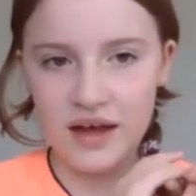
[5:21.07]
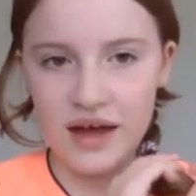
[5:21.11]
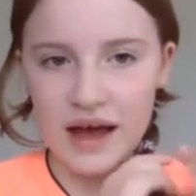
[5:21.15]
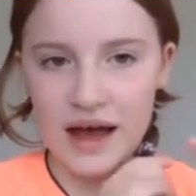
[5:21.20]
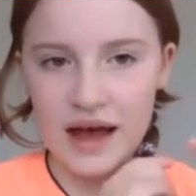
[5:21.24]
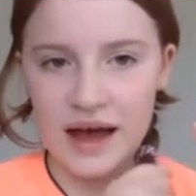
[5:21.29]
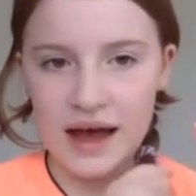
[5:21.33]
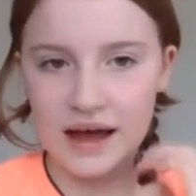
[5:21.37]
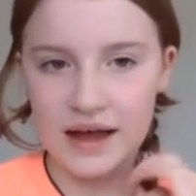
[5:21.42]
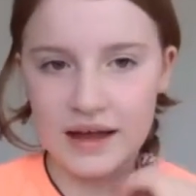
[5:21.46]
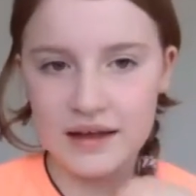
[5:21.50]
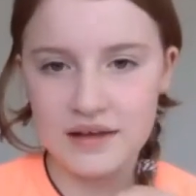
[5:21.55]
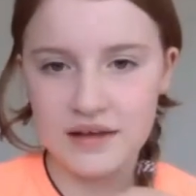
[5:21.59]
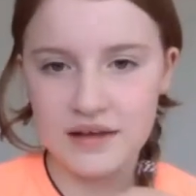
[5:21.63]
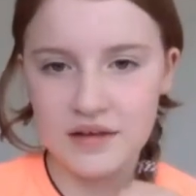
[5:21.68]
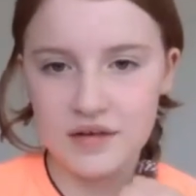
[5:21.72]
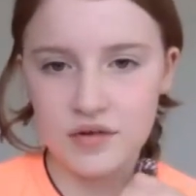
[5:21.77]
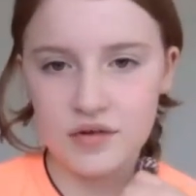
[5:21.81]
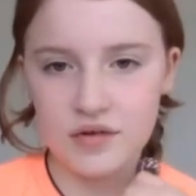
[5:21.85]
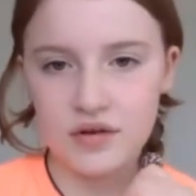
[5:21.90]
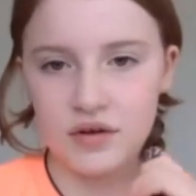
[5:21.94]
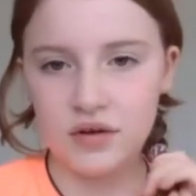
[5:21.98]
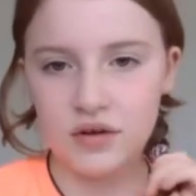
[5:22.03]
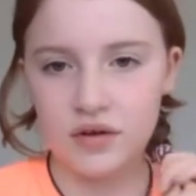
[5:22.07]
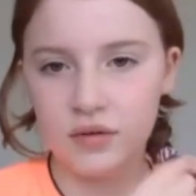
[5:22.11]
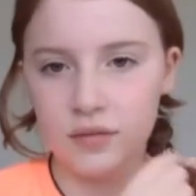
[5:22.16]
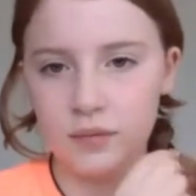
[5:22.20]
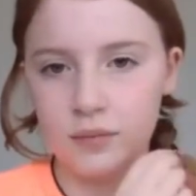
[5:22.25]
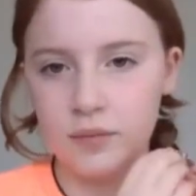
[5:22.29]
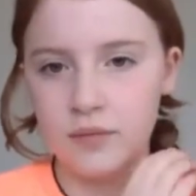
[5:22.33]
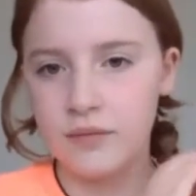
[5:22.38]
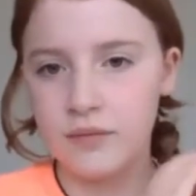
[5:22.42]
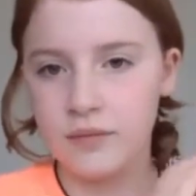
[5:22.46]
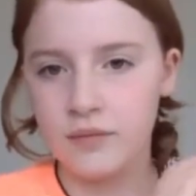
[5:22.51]
and
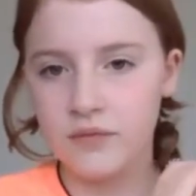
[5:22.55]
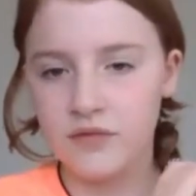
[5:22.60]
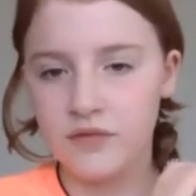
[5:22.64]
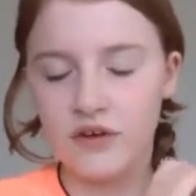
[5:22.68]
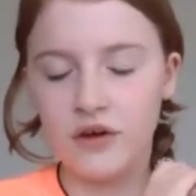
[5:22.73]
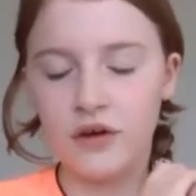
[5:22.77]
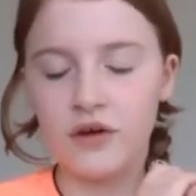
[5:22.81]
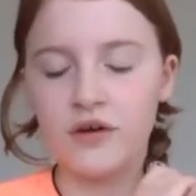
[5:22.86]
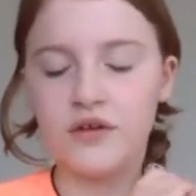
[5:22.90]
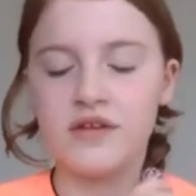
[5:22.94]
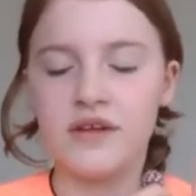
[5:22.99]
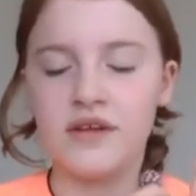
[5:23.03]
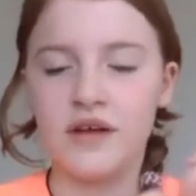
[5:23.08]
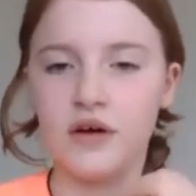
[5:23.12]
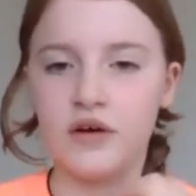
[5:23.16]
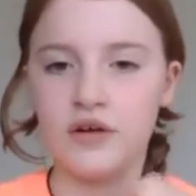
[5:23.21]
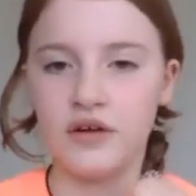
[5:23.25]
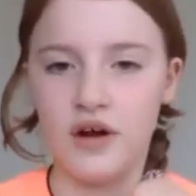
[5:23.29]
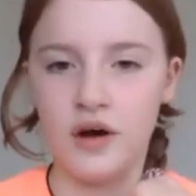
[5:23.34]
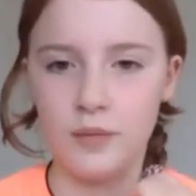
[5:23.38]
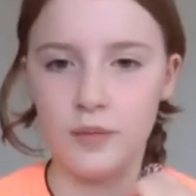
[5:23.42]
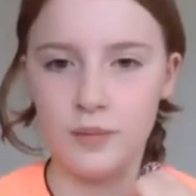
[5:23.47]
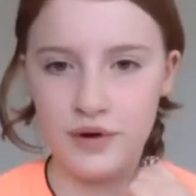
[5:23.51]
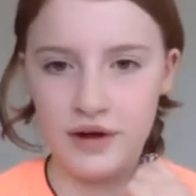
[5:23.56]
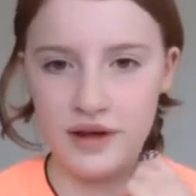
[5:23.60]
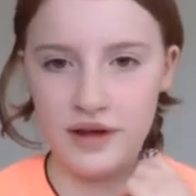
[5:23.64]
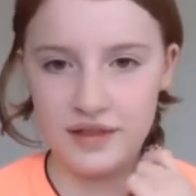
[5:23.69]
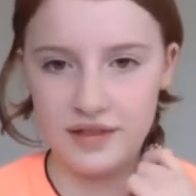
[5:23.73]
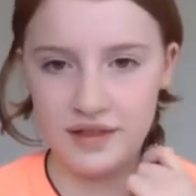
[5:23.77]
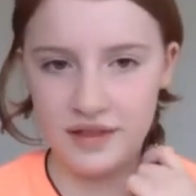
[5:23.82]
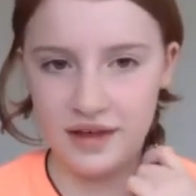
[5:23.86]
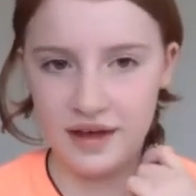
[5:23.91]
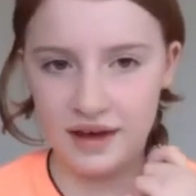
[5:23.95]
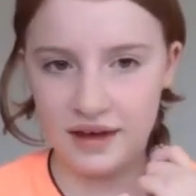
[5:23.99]
focusing on our
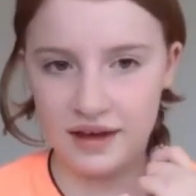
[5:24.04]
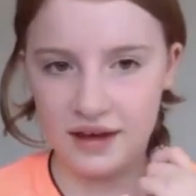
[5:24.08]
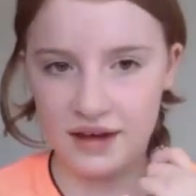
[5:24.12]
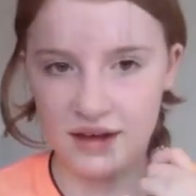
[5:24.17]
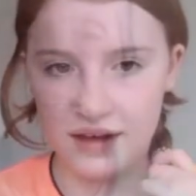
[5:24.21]
breathing.